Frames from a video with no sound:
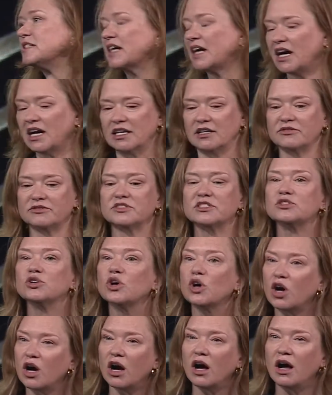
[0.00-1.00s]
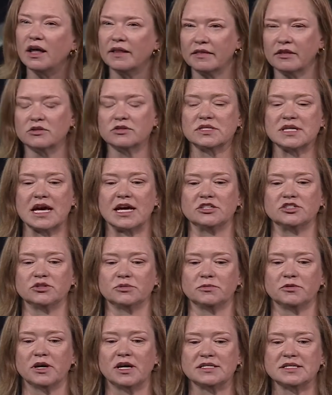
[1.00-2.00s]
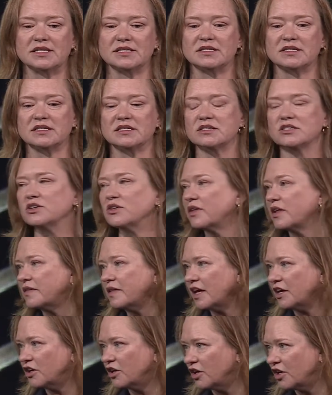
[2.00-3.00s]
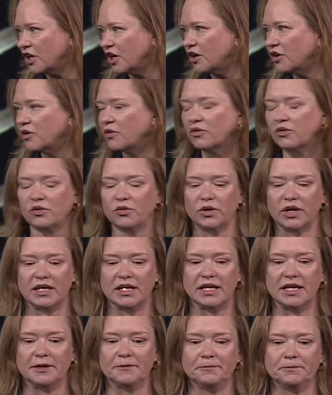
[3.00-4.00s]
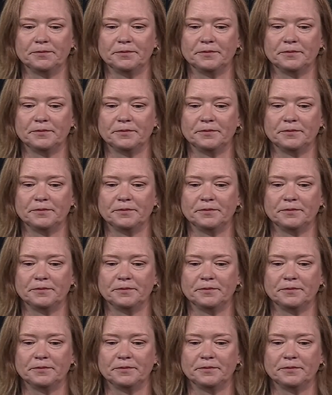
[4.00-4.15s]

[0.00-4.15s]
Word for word: They kind of took on those agile processes so that they could go quickly.